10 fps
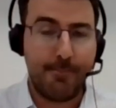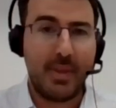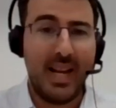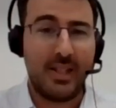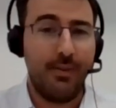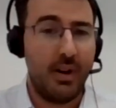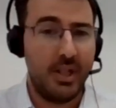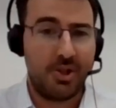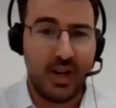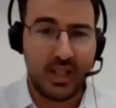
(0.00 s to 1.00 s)
It's very
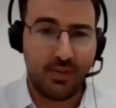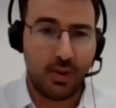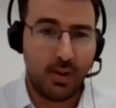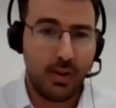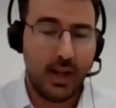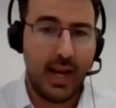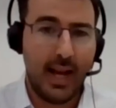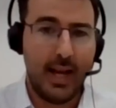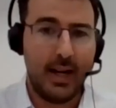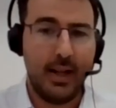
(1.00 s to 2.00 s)
stressful,
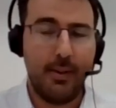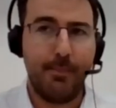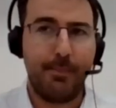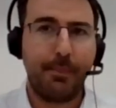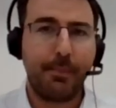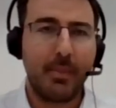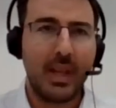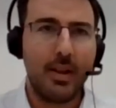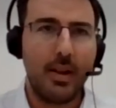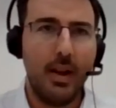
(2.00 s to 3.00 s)
and
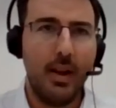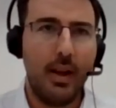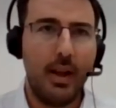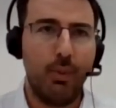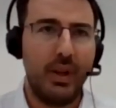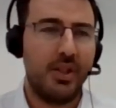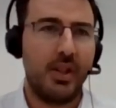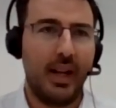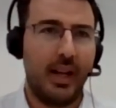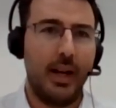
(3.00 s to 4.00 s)
if we just
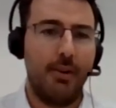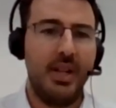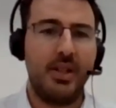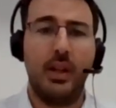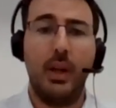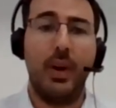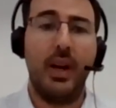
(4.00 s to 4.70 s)
take recently, we